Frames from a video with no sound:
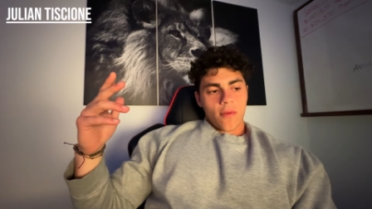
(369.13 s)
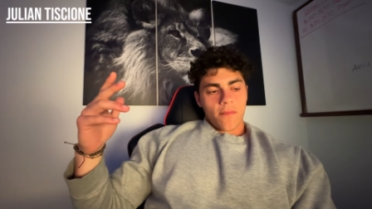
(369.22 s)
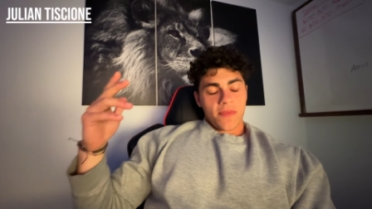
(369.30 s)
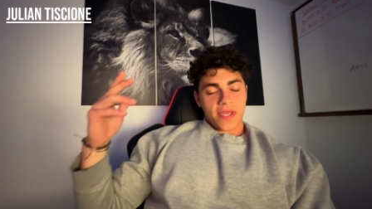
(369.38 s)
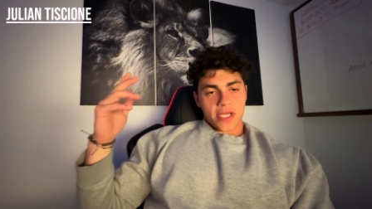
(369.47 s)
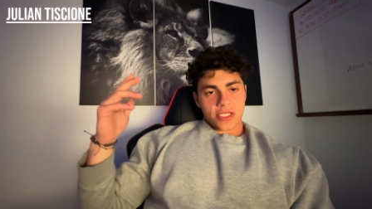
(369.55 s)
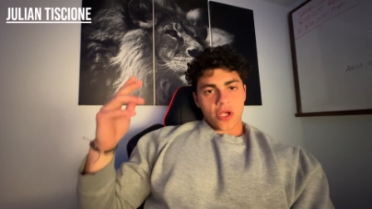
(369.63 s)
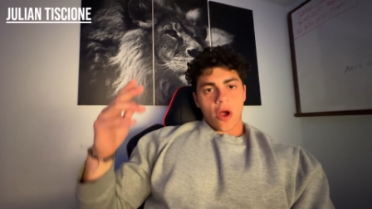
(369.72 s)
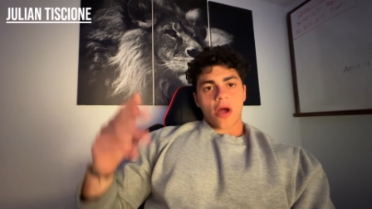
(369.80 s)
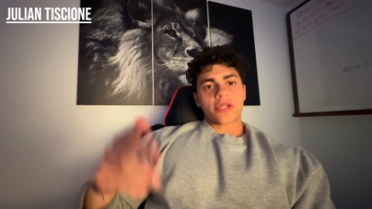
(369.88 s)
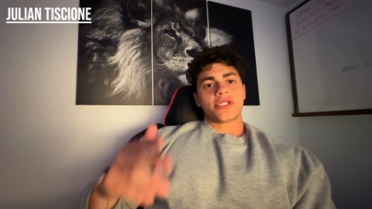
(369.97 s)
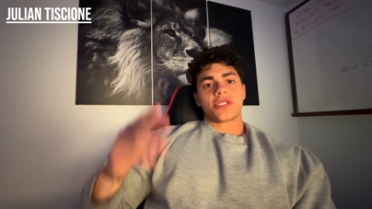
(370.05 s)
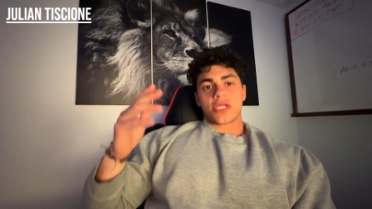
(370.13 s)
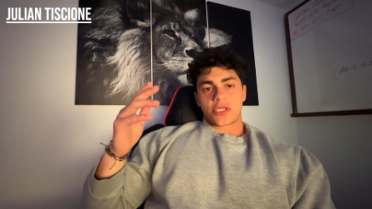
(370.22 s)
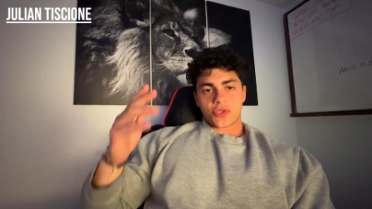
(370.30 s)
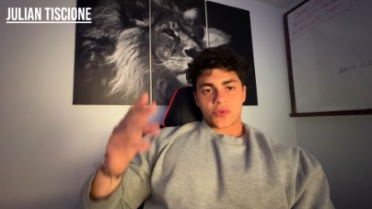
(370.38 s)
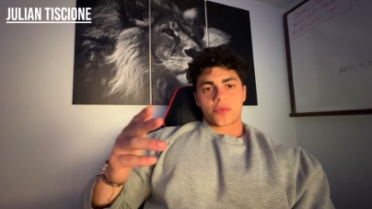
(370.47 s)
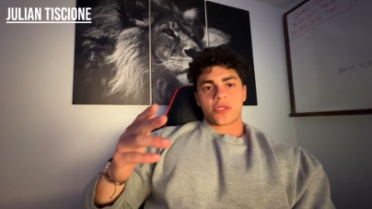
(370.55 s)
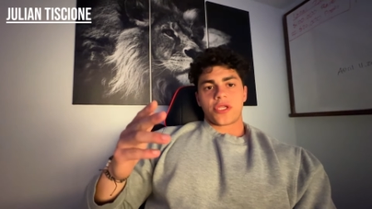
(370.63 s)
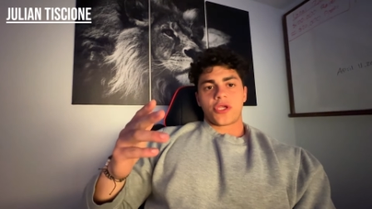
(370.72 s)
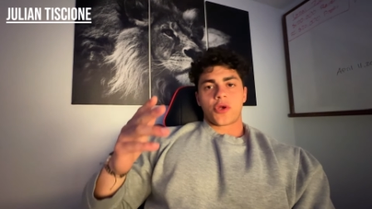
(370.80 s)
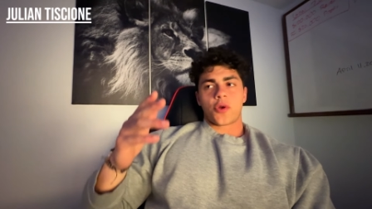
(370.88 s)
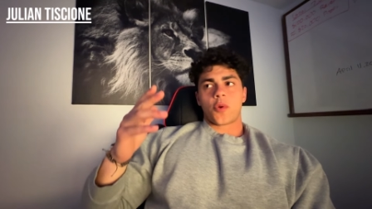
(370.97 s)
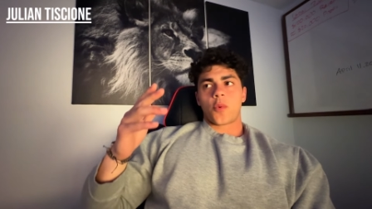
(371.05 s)
Because honestly, truly,
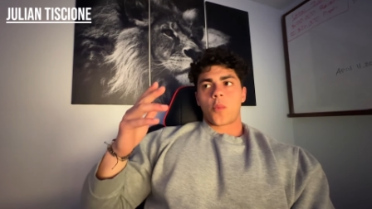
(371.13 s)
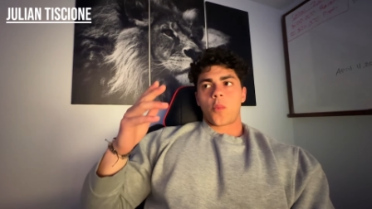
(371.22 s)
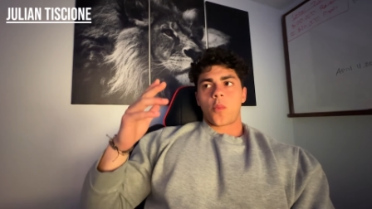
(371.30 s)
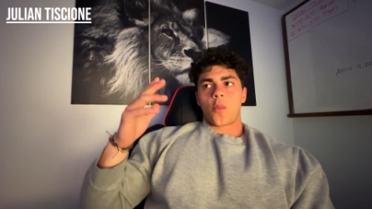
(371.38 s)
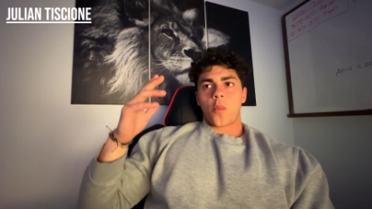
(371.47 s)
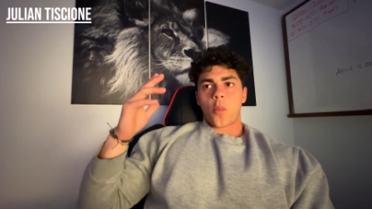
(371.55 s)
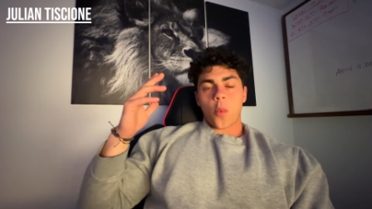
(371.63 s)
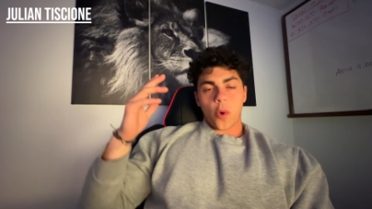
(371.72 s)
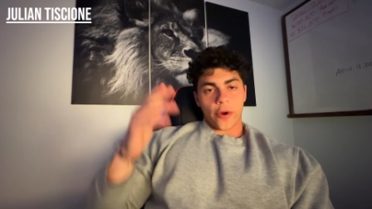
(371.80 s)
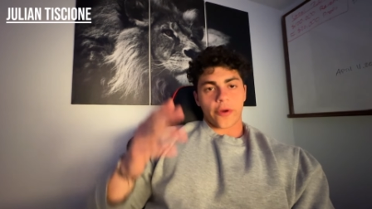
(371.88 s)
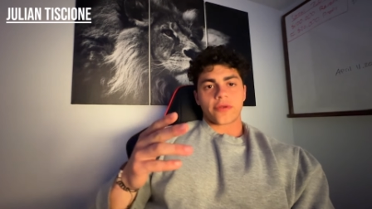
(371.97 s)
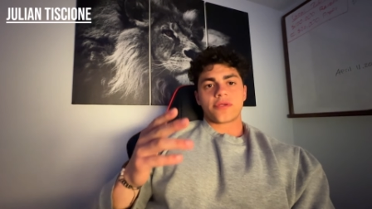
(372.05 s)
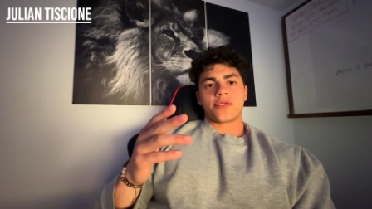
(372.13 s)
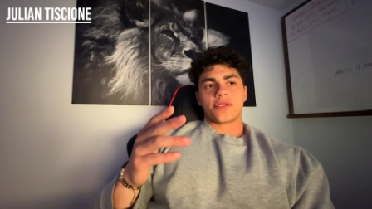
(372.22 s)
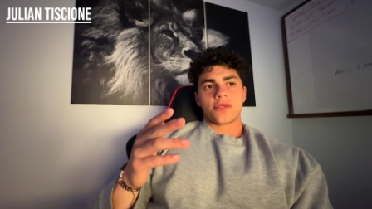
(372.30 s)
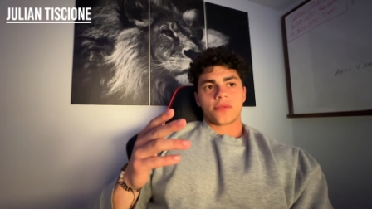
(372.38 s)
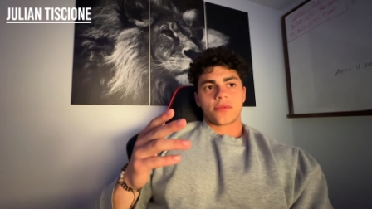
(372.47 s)
your words